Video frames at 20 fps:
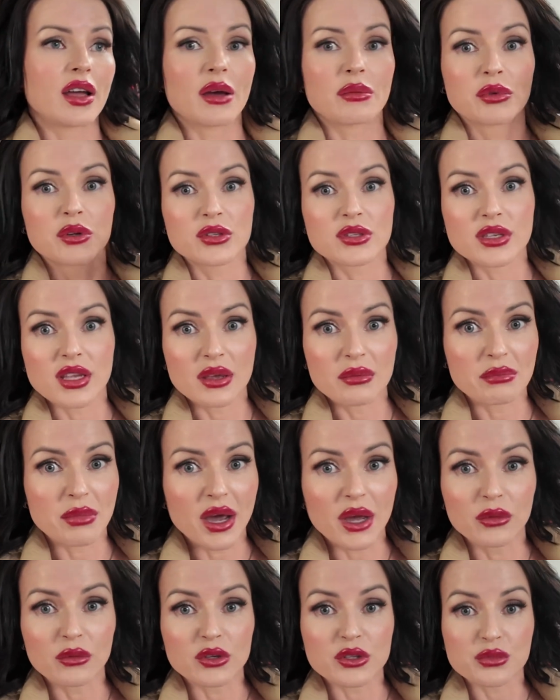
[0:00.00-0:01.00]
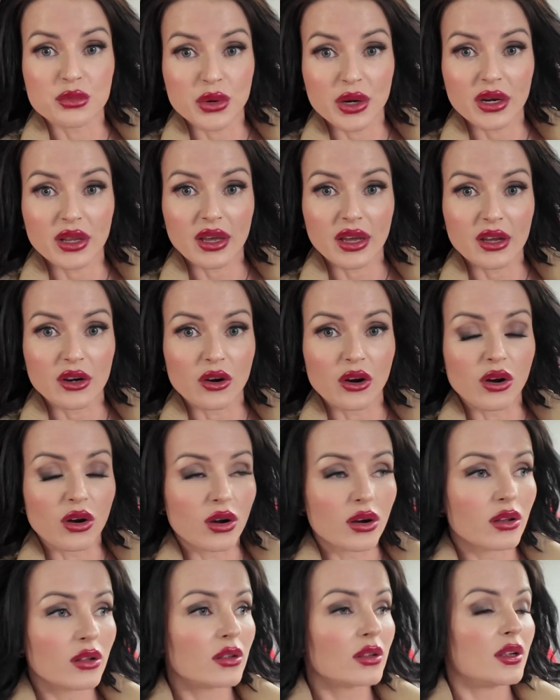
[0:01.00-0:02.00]
I'm not saying mine was pretty at
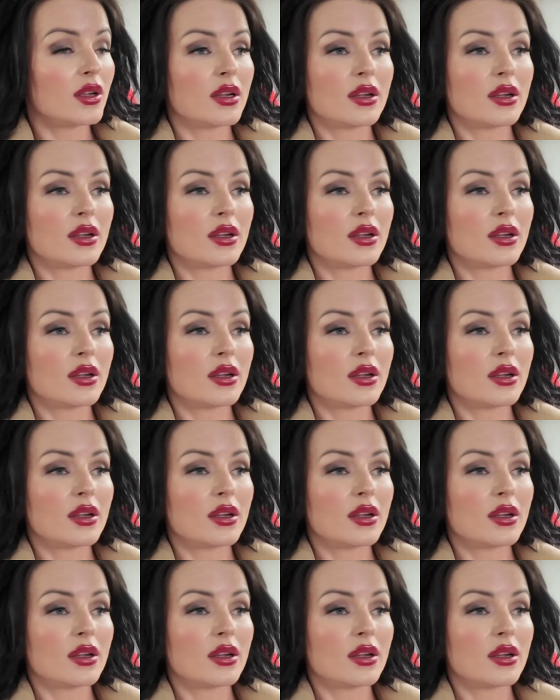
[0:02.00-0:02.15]
all.